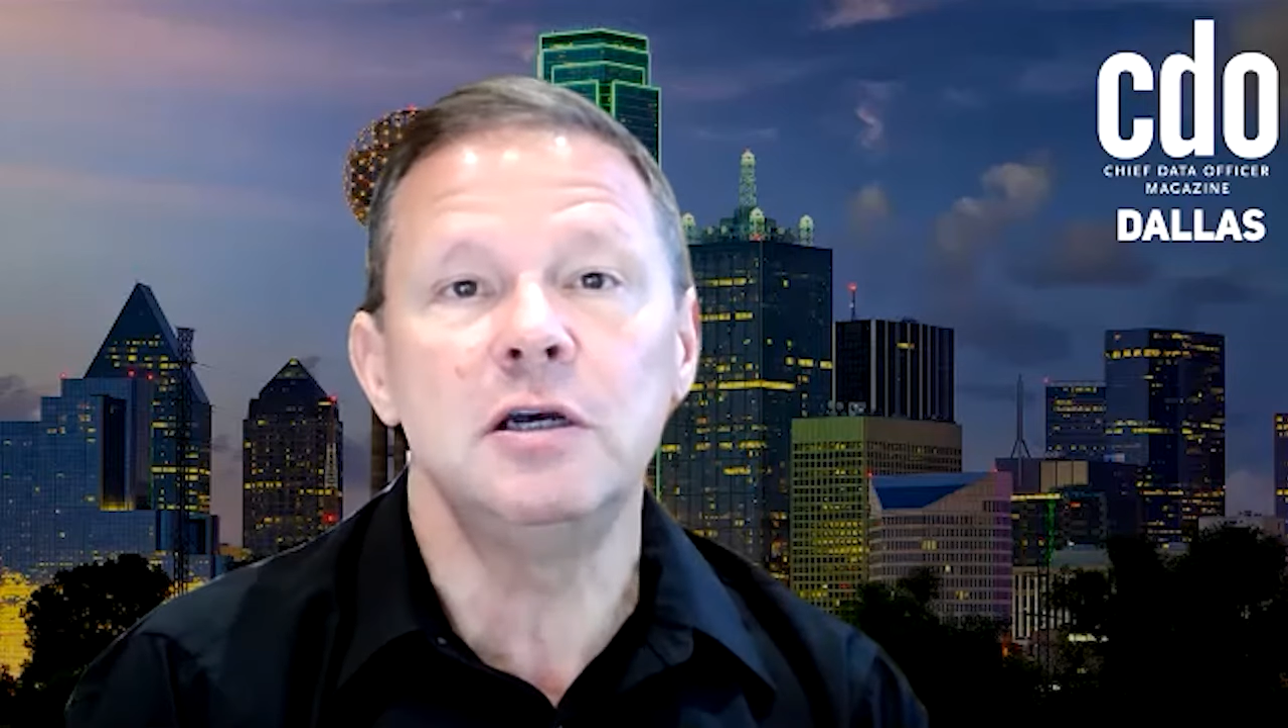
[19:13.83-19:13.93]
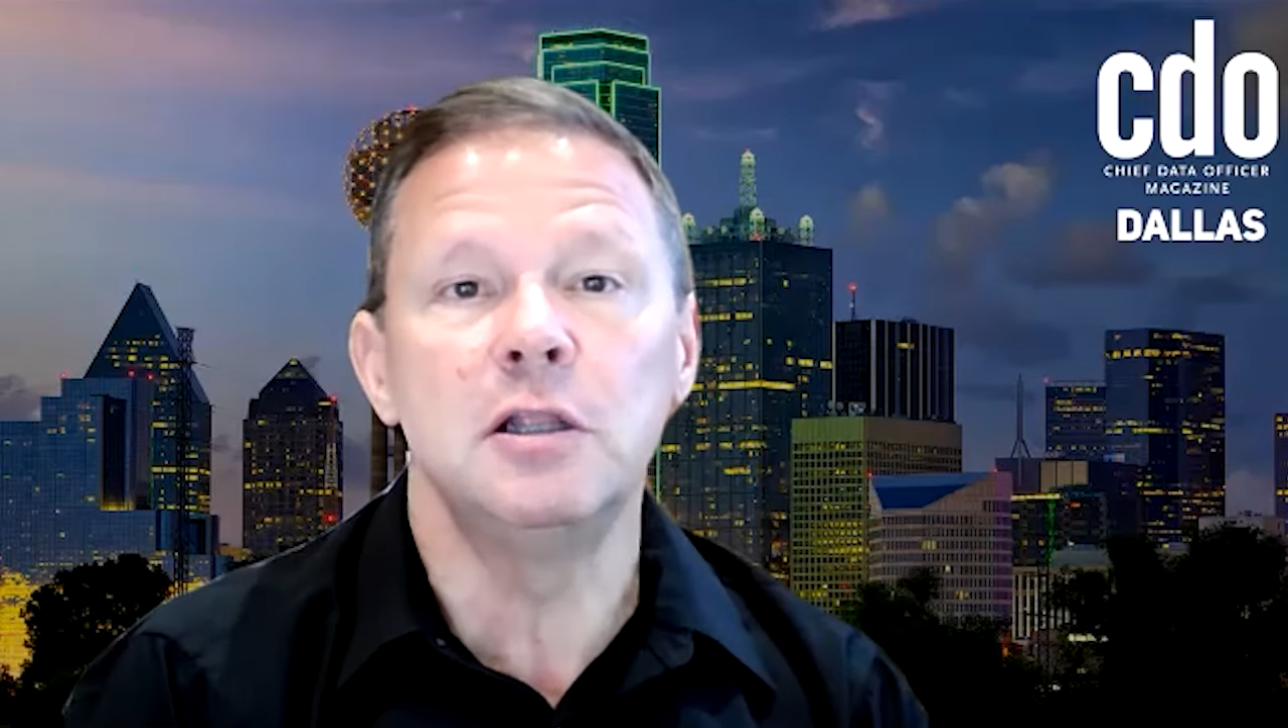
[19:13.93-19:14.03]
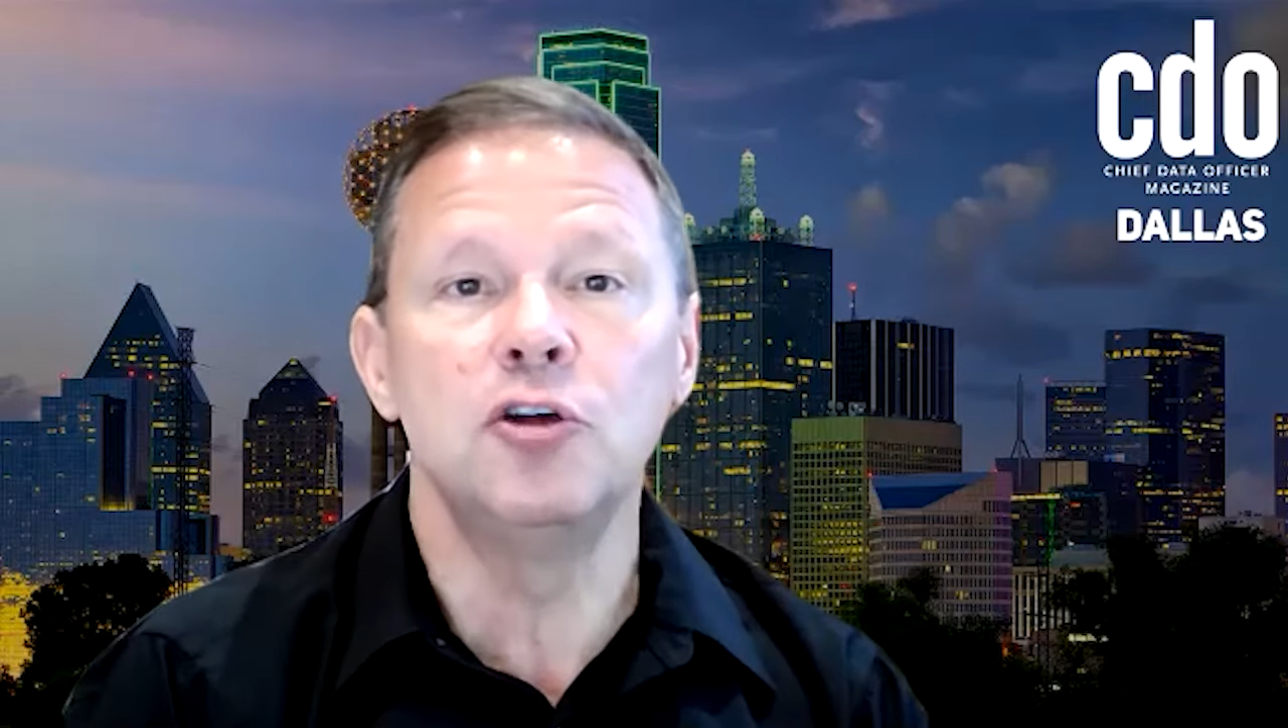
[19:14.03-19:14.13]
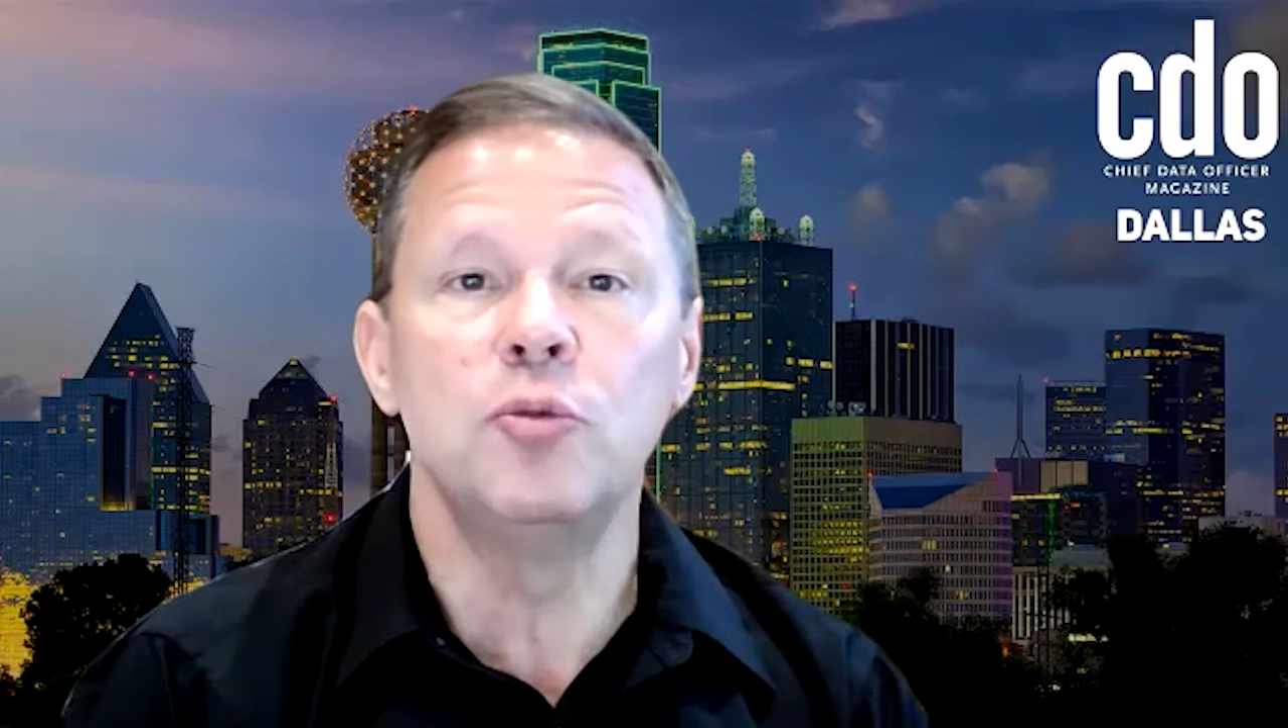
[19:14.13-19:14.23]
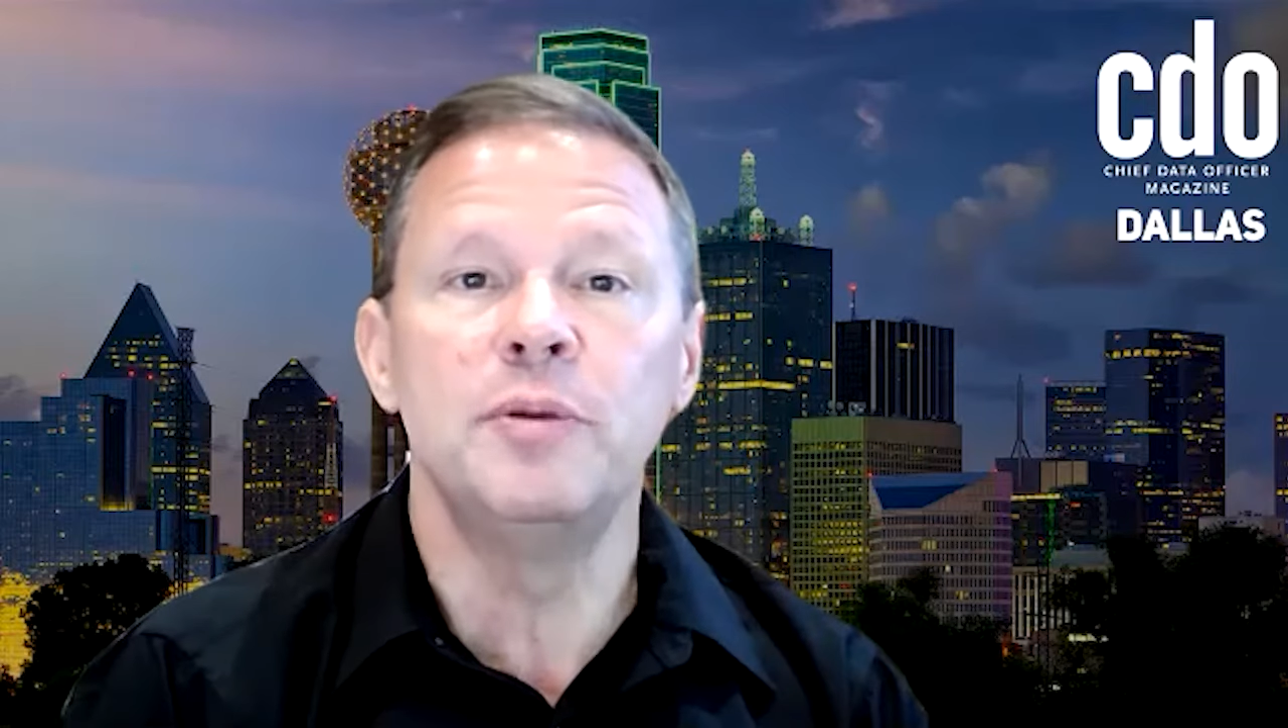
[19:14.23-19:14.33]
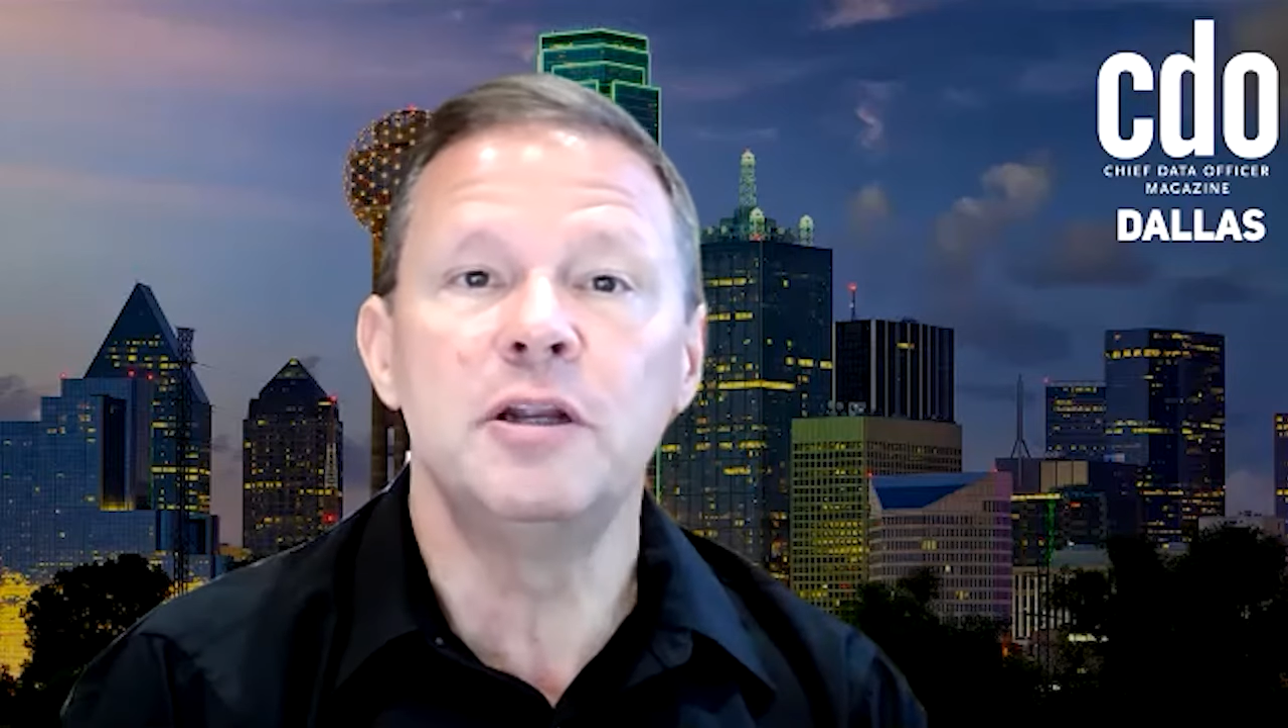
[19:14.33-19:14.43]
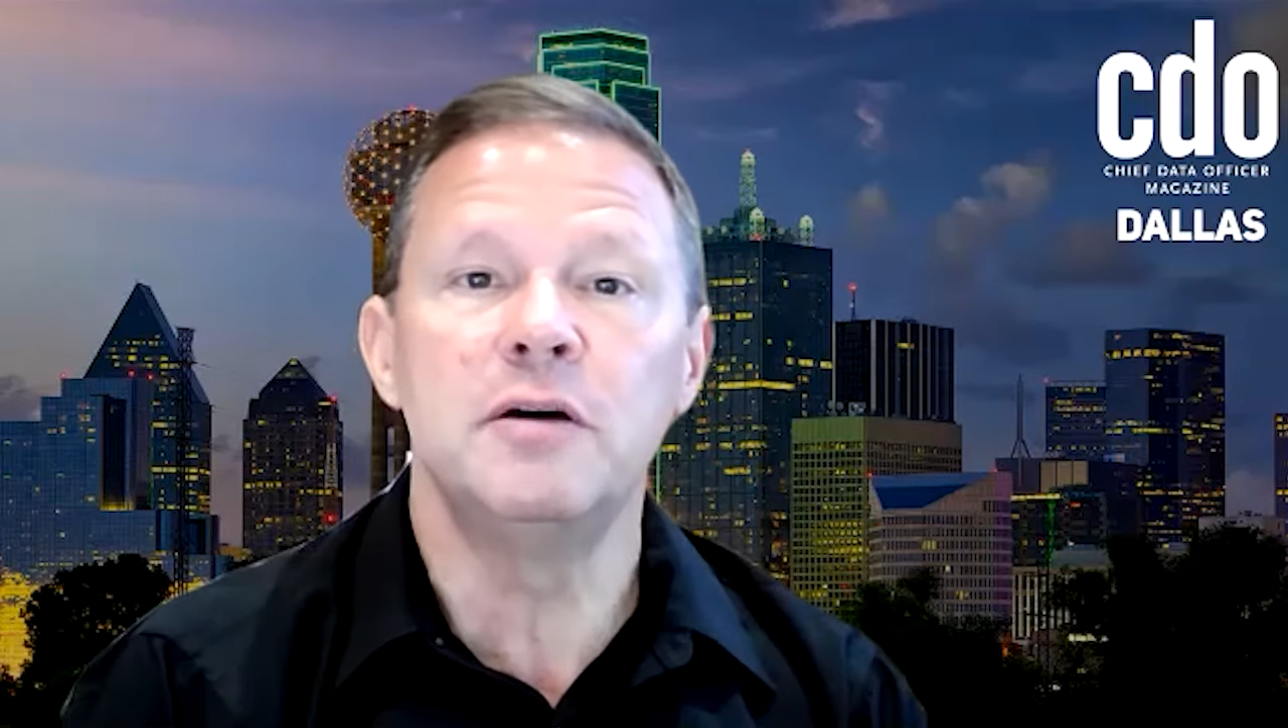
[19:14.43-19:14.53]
a little bit